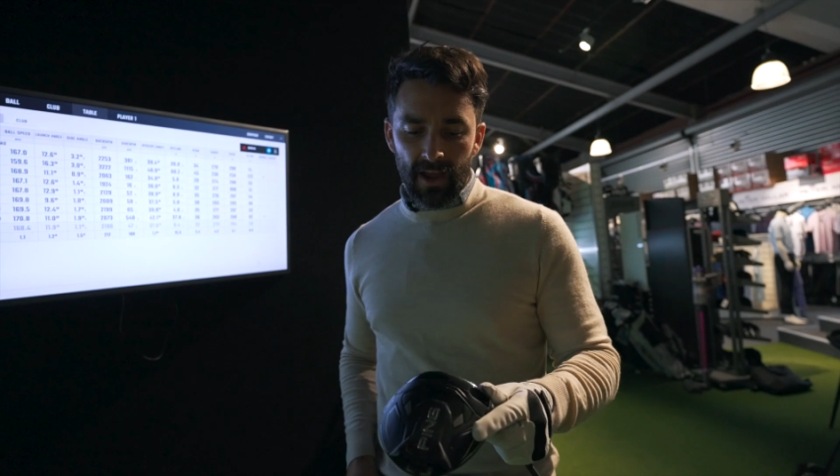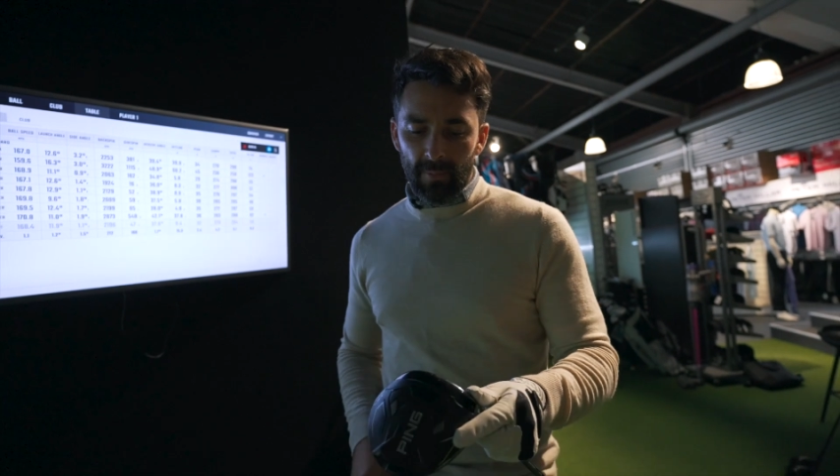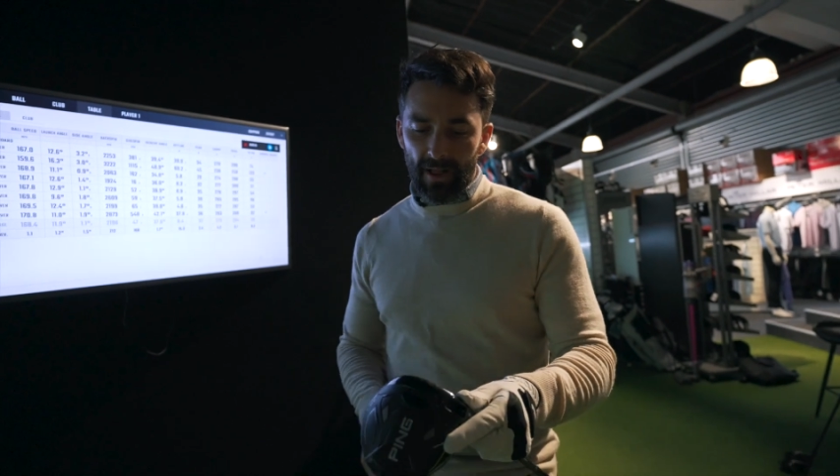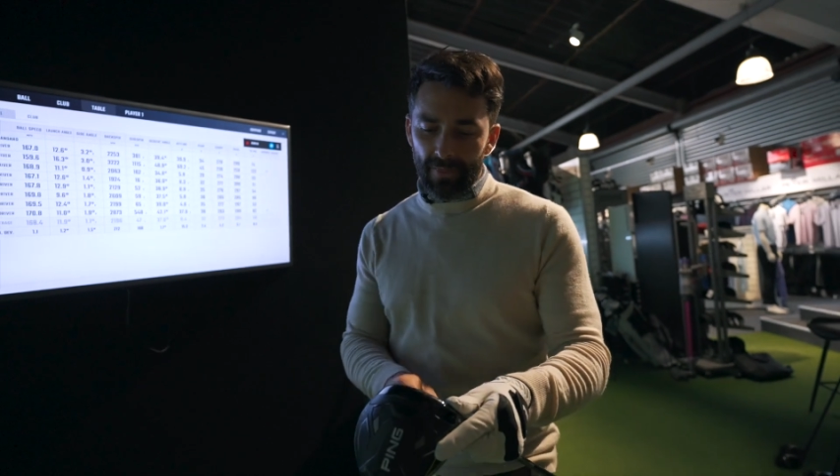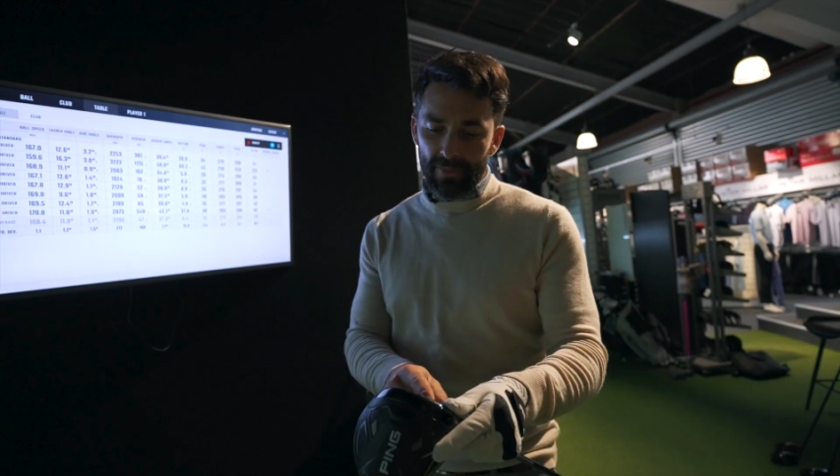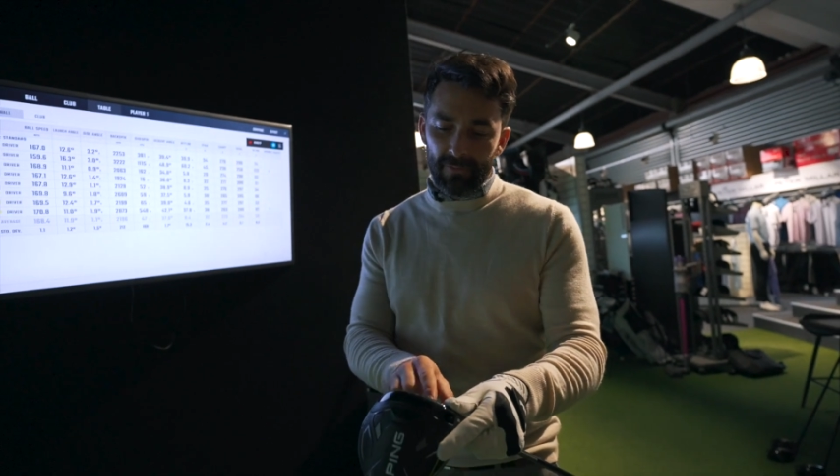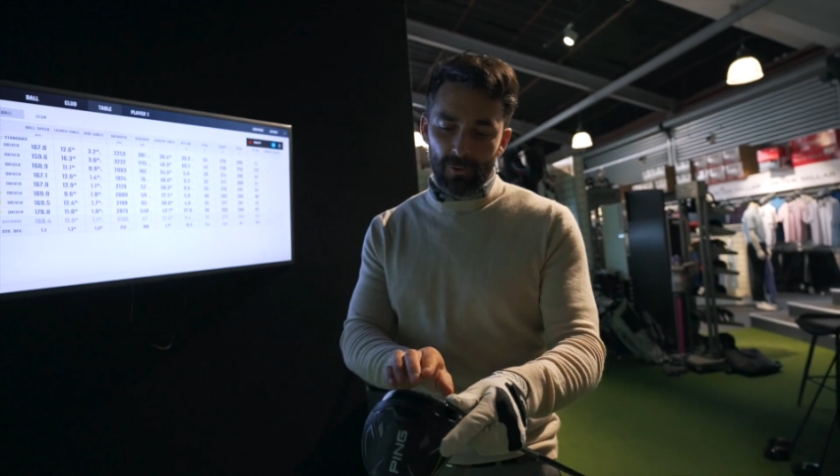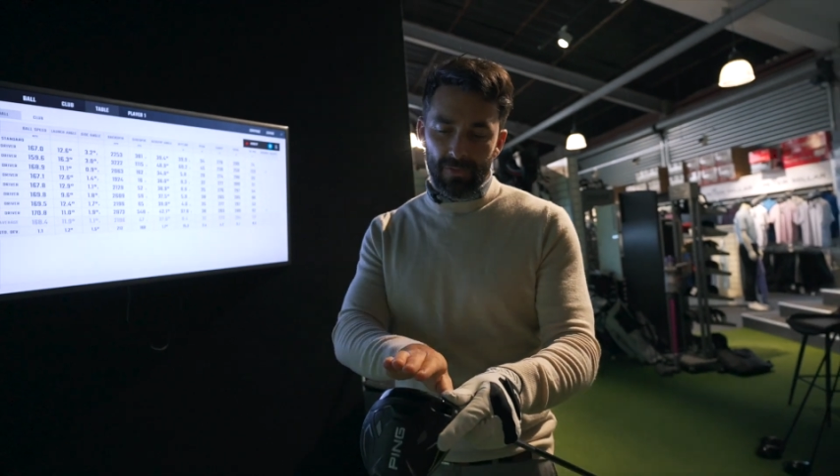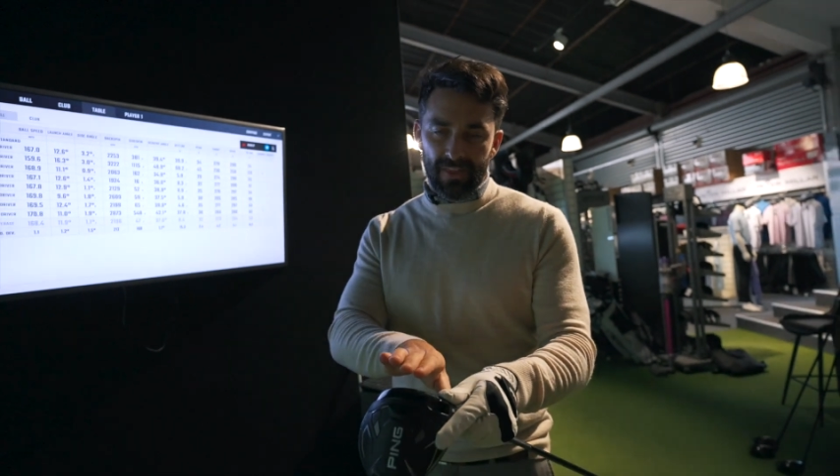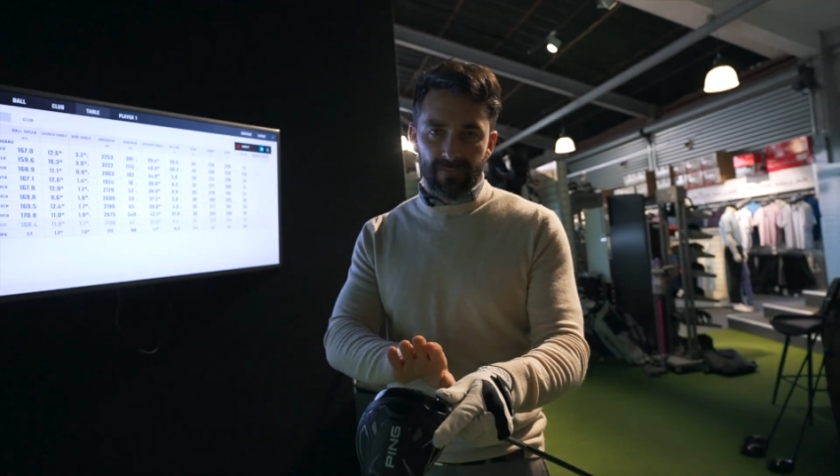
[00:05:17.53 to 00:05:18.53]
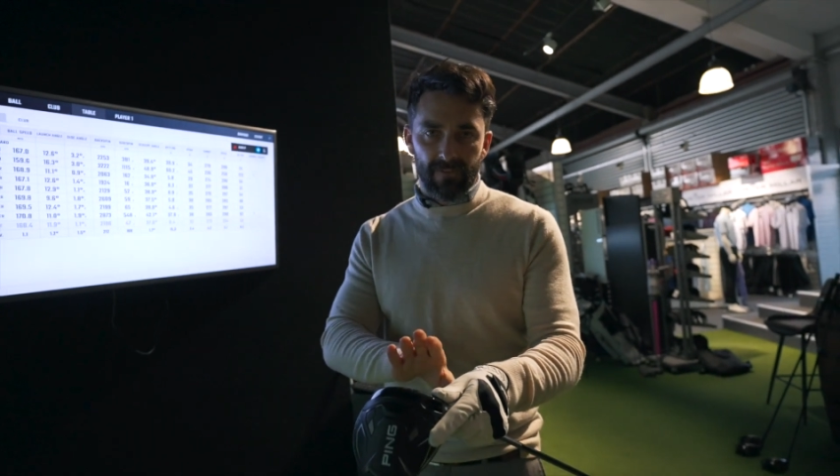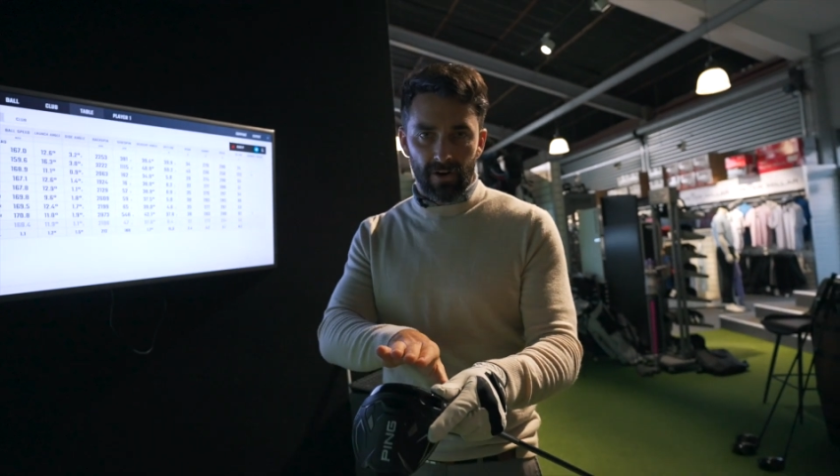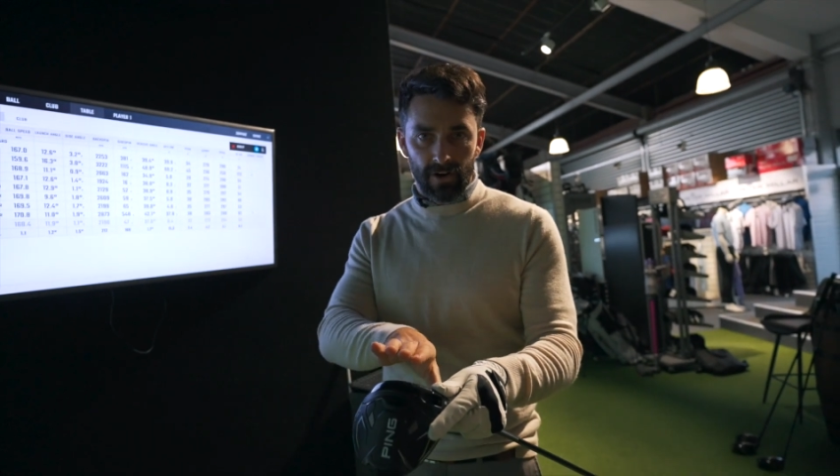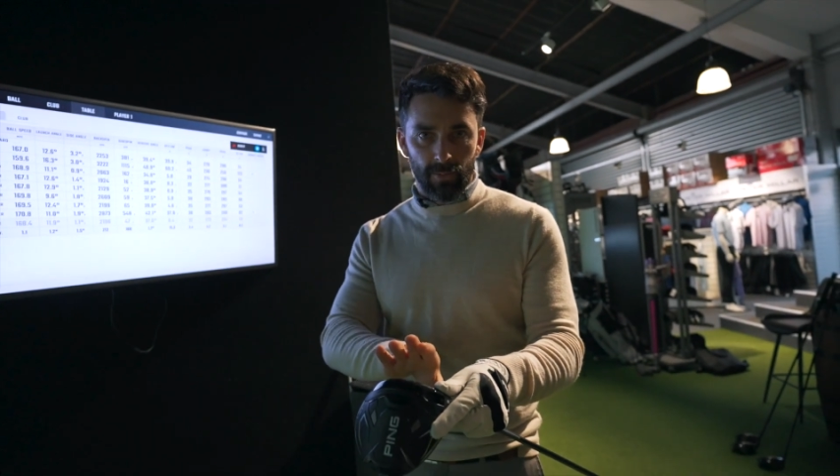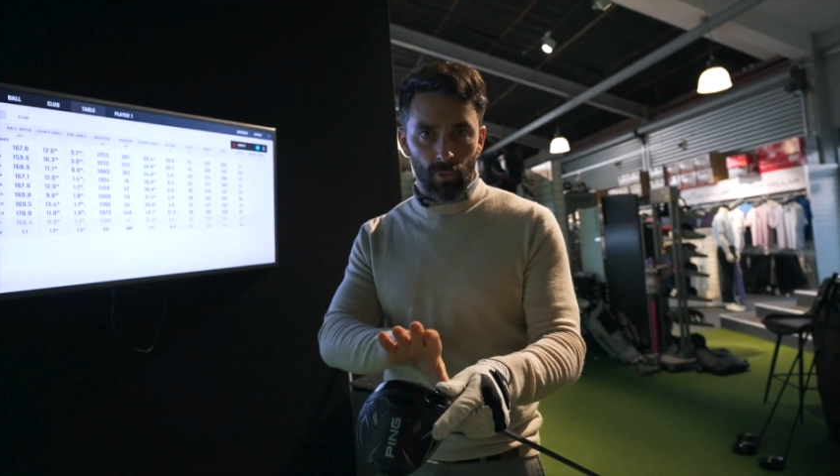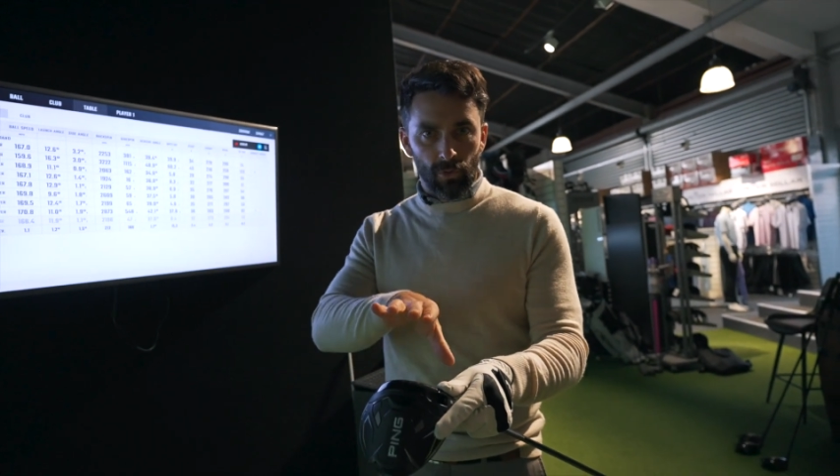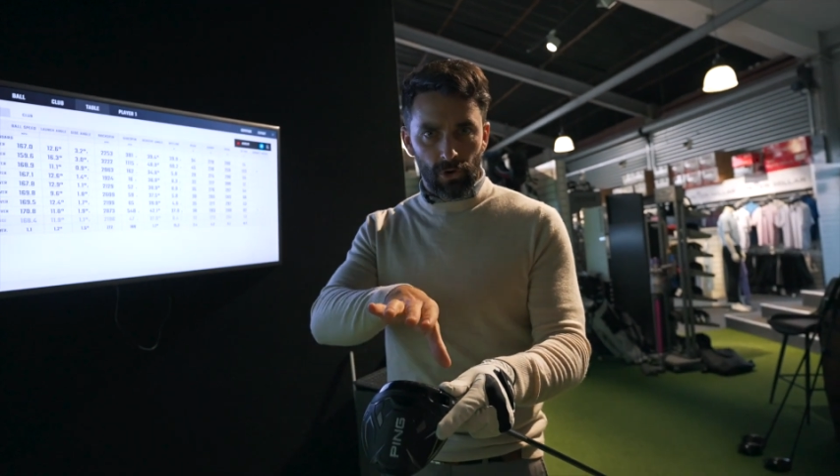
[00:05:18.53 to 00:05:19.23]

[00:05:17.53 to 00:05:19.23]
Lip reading: but they've got that variable